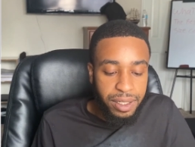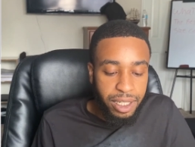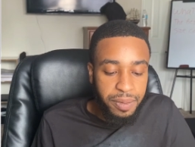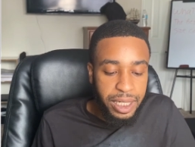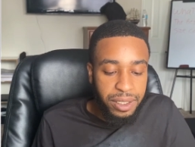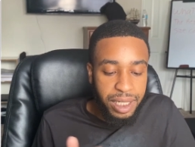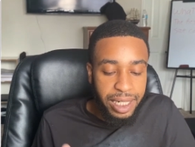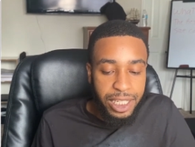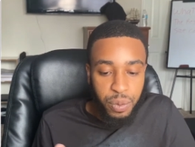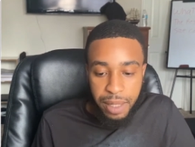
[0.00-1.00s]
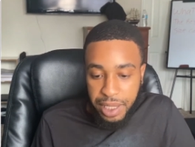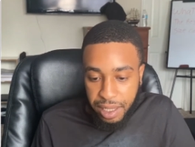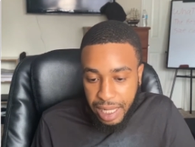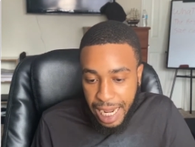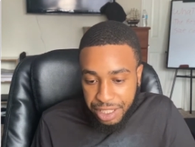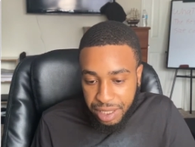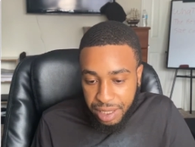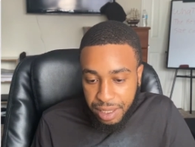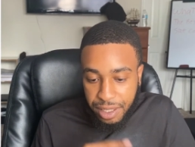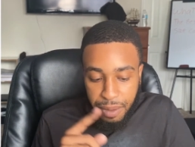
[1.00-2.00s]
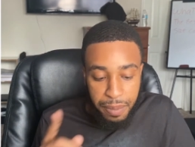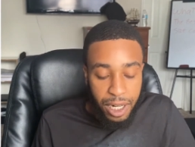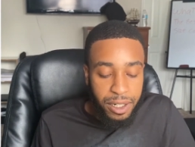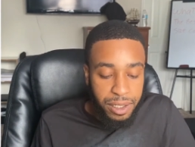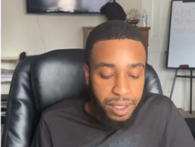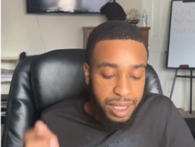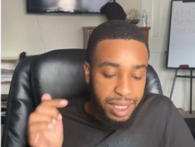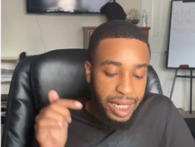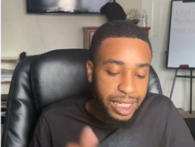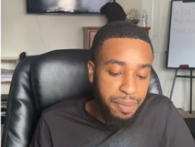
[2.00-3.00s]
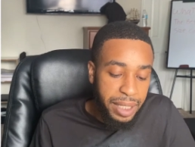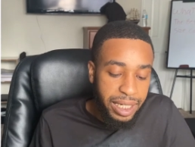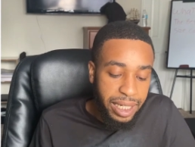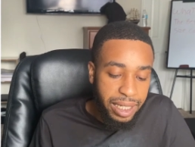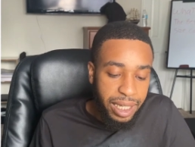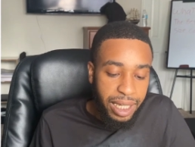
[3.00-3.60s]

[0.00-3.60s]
They're going to be hosting the next webinar actually tomorrow because today's Monday.